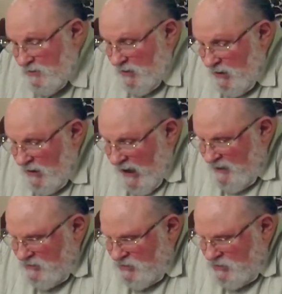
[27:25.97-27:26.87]
The
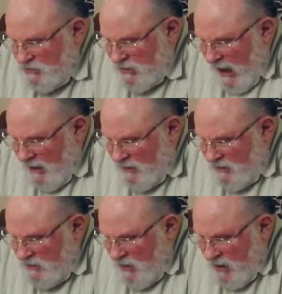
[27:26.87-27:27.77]
light shineth
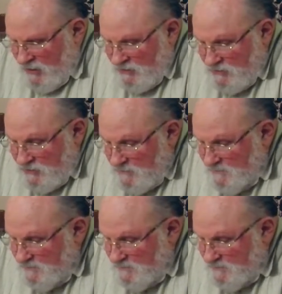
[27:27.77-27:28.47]
in darkness.